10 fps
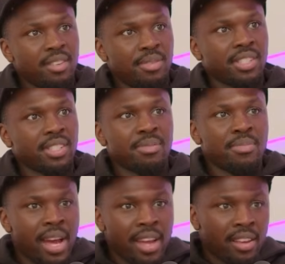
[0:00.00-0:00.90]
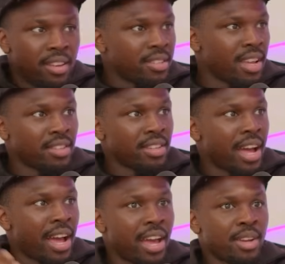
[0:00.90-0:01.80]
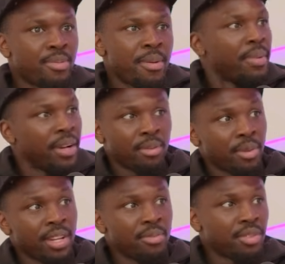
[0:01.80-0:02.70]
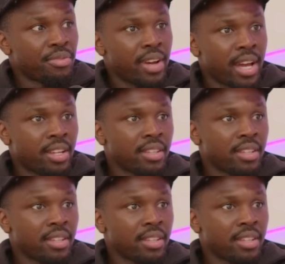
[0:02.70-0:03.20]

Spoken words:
Obviously, it sounds like I had one, but the wedding was fine.